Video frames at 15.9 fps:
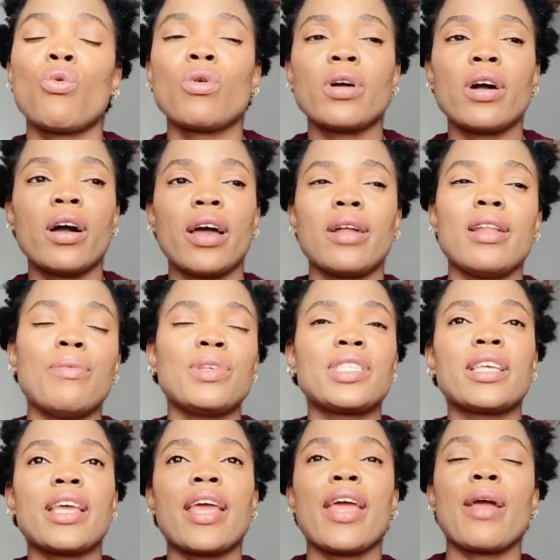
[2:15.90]
let me
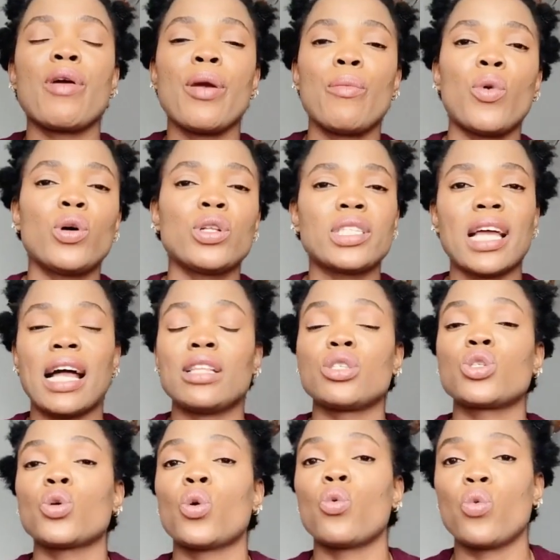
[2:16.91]
say a month
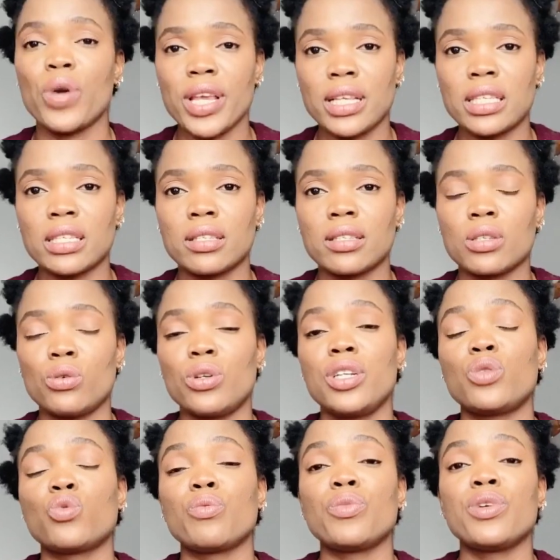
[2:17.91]
and some weeks. So
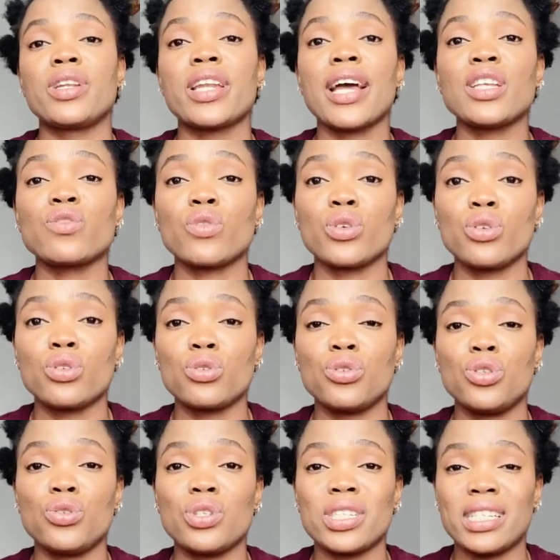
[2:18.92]
it will be nice for you to
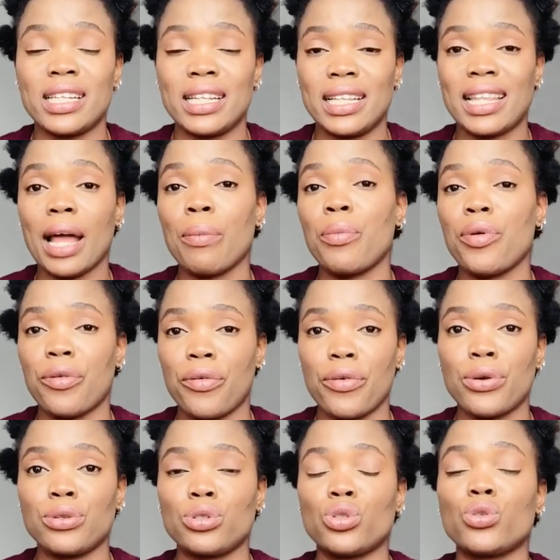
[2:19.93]
use it in that period.